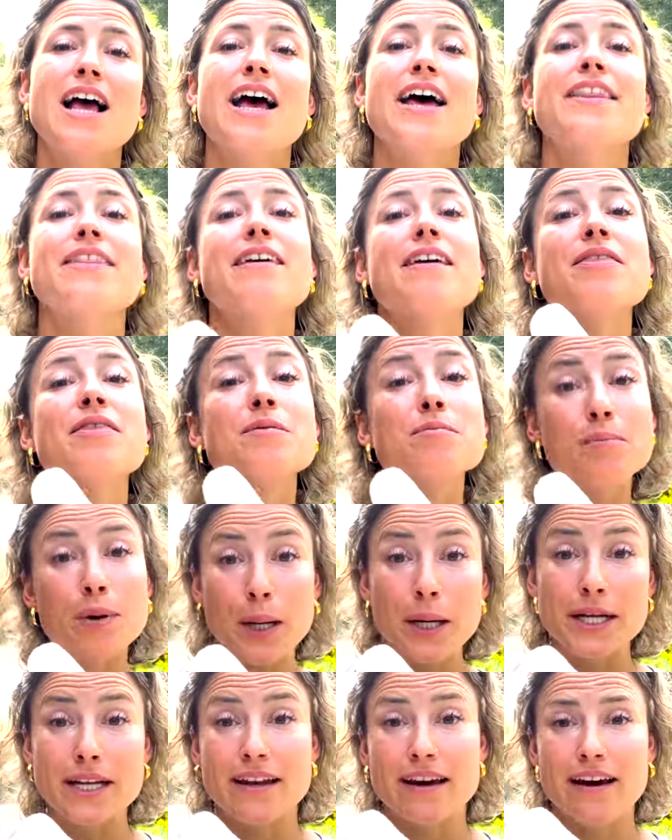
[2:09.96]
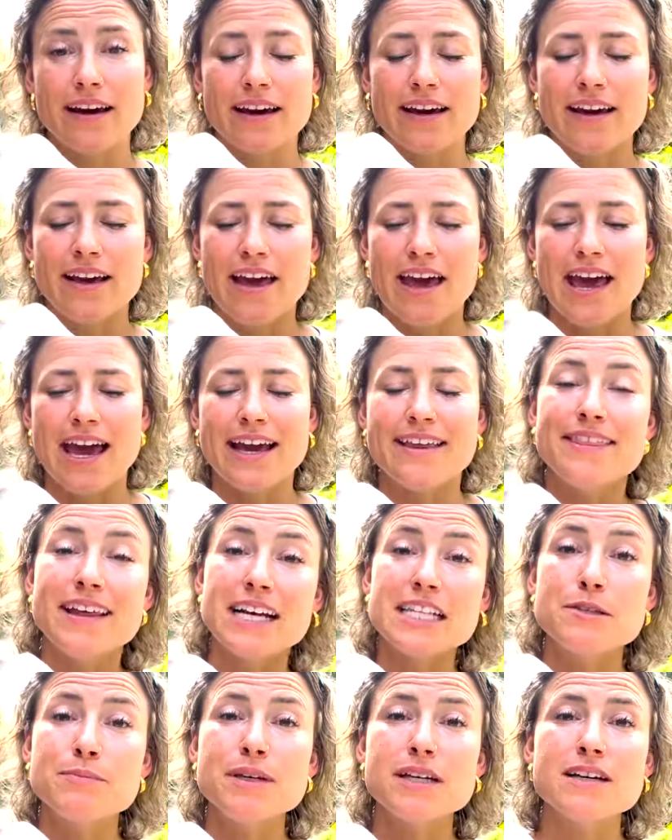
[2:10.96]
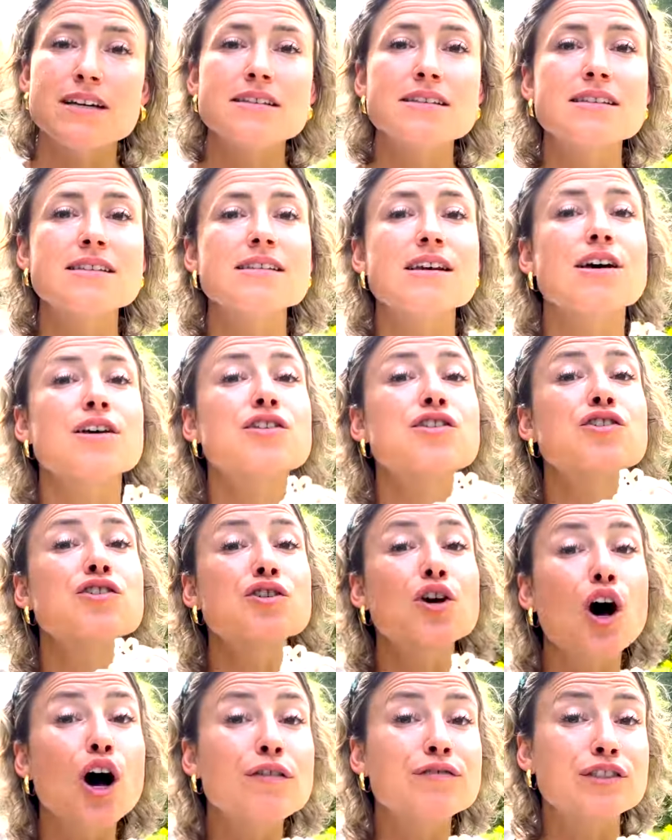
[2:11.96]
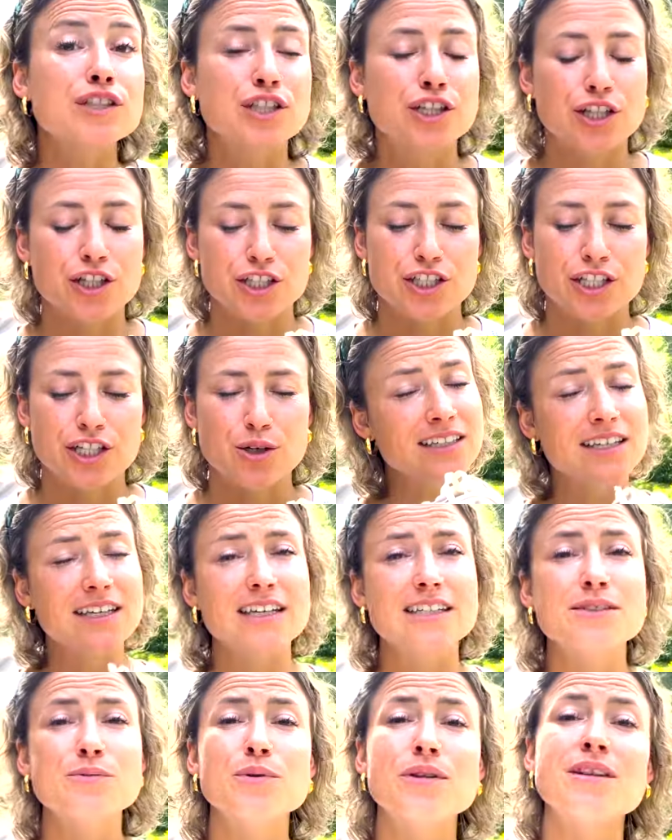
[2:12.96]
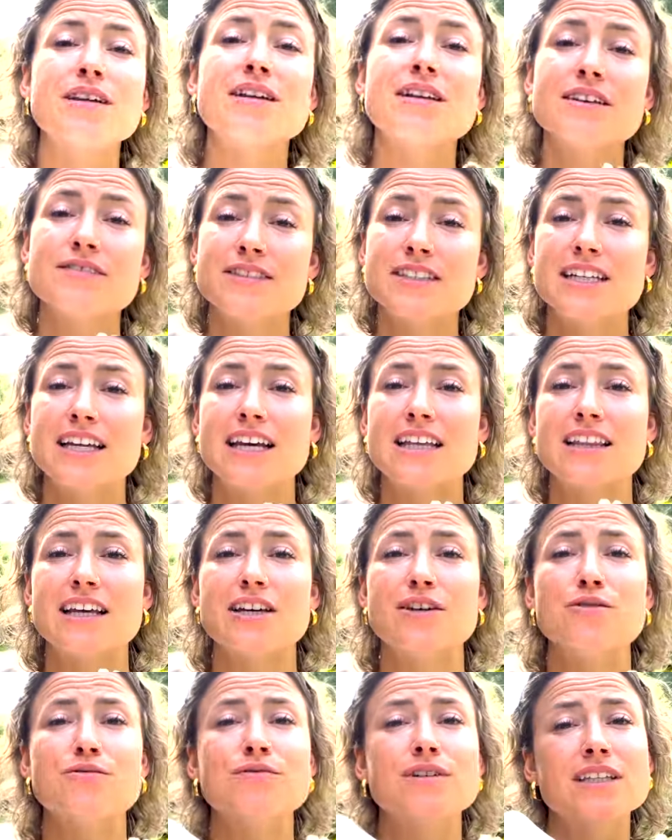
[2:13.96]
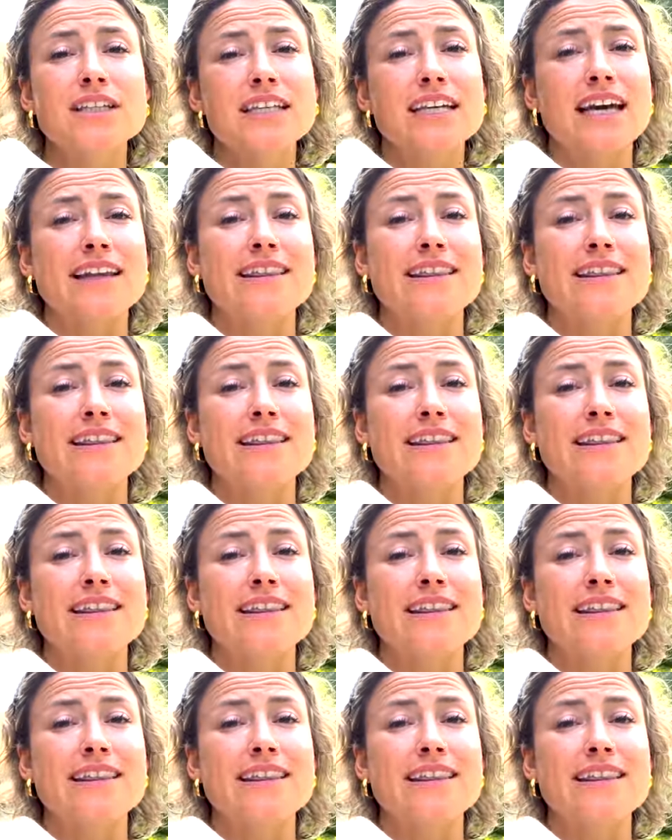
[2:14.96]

than the Bondi. And that's because it's a softer cushion. It's with the Clifton 8 that you really get